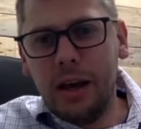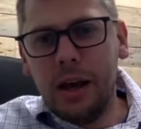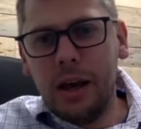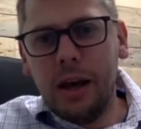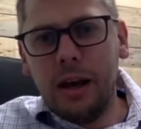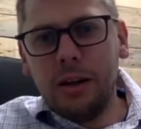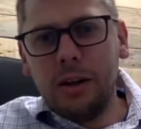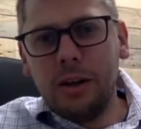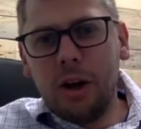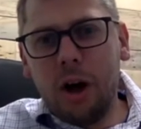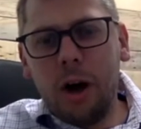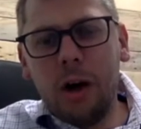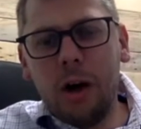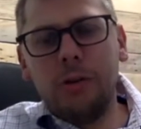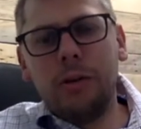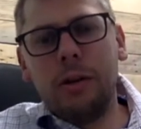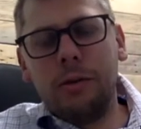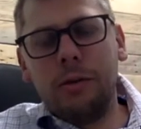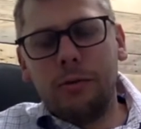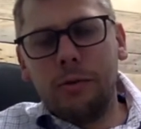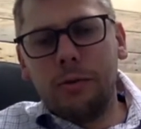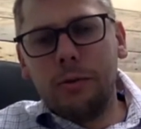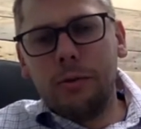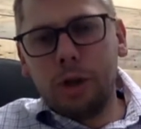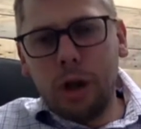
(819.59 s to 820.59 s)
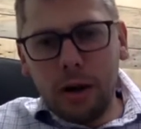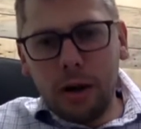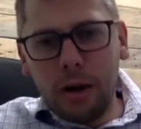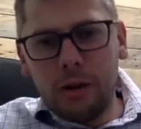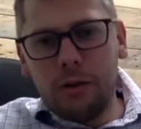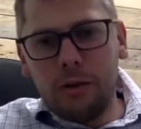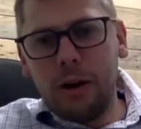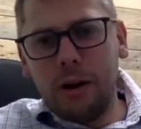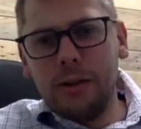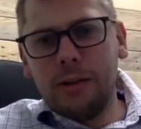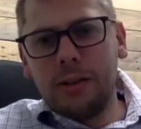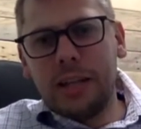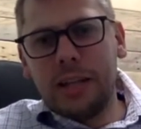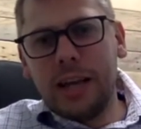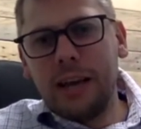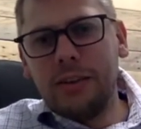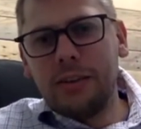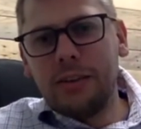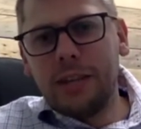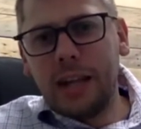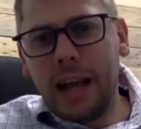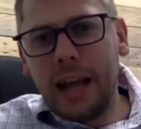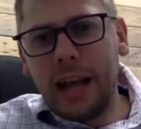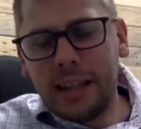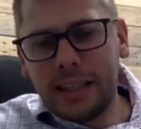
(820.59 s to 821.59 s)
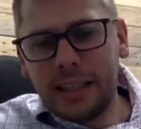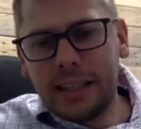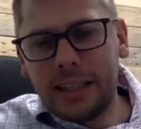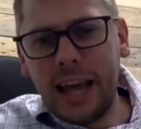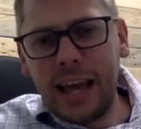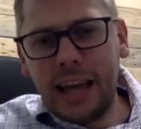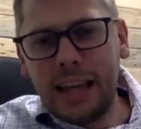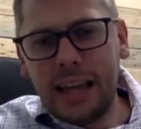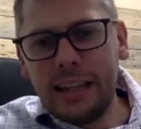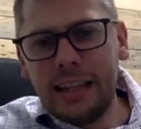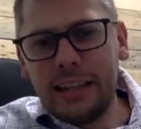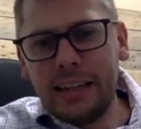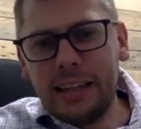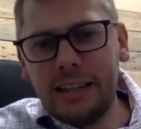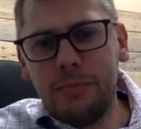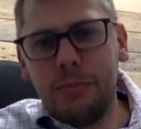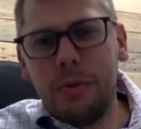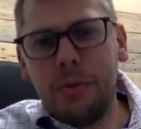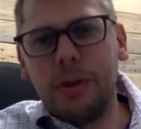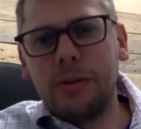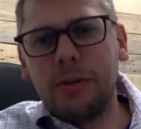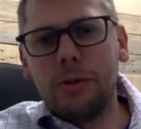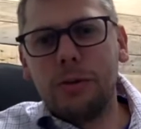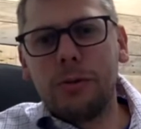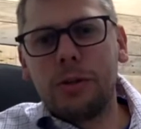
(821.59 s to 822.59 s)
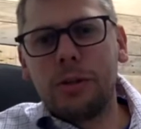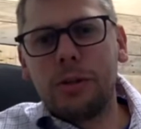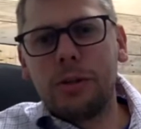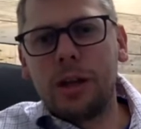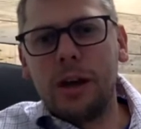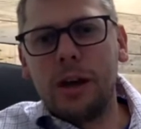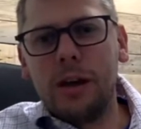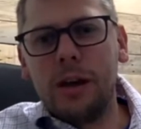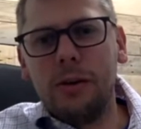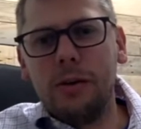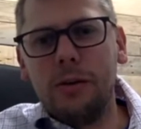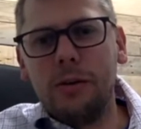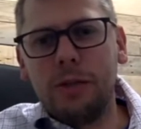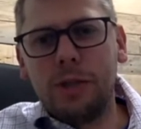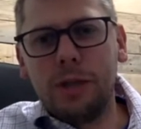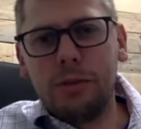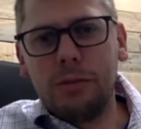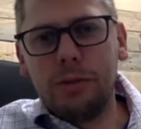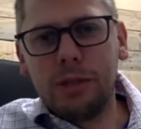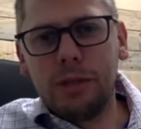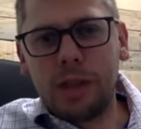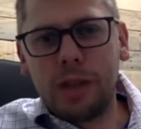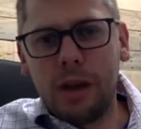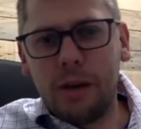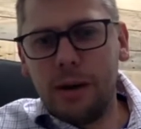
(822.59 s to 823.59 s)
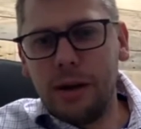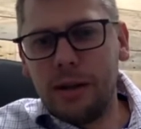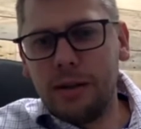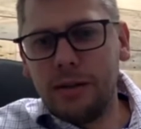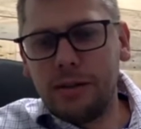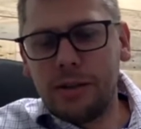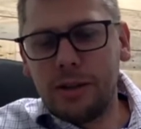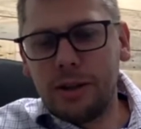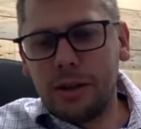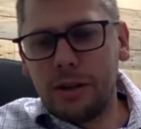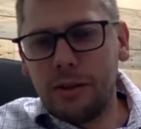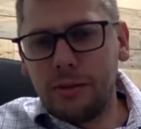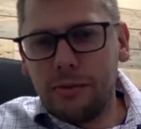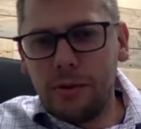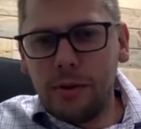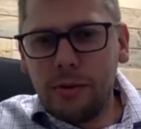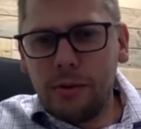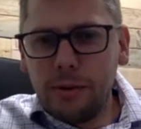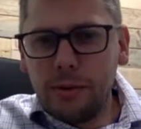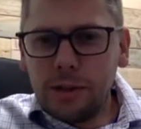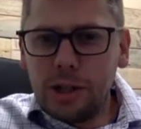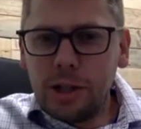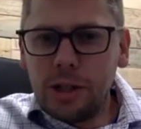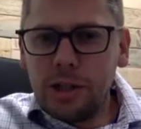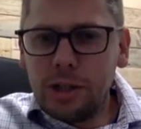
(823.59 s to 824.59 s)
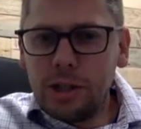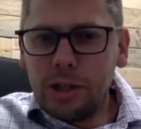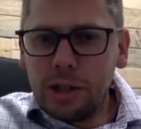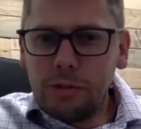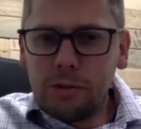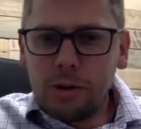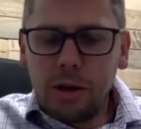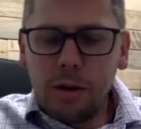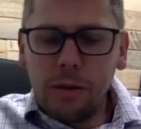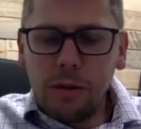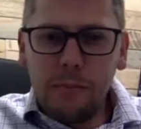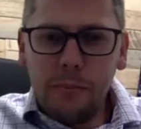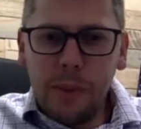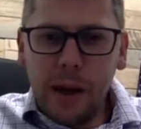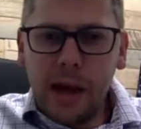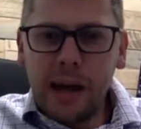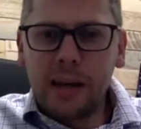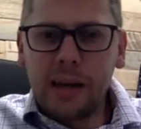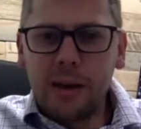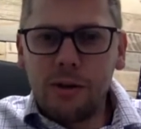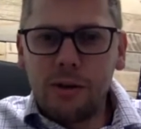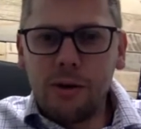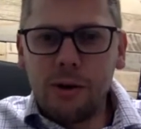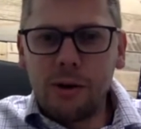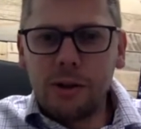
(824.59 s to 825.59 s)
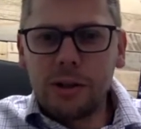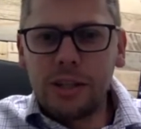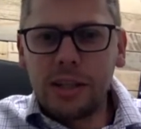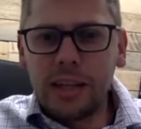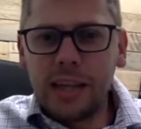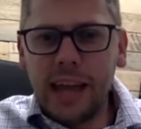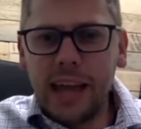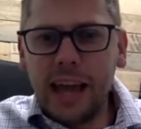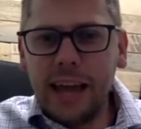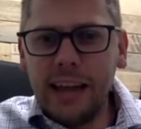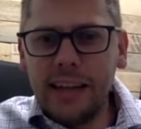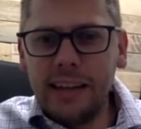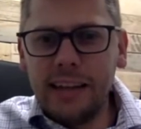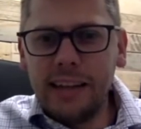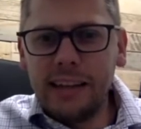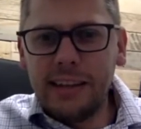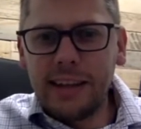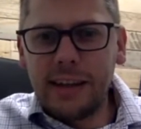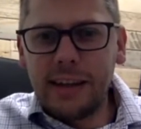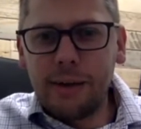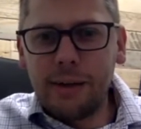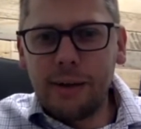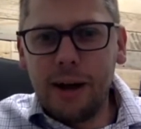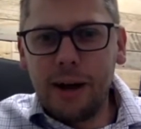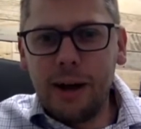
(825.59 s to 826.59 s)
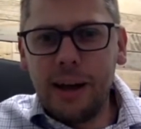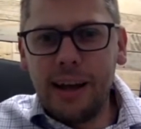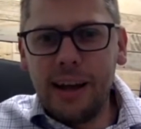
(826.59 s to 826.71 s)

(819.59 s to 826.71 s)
not only from John O'Groats down to Land's End, but also she was going sort of, she was coming back across to Kent. Is that right?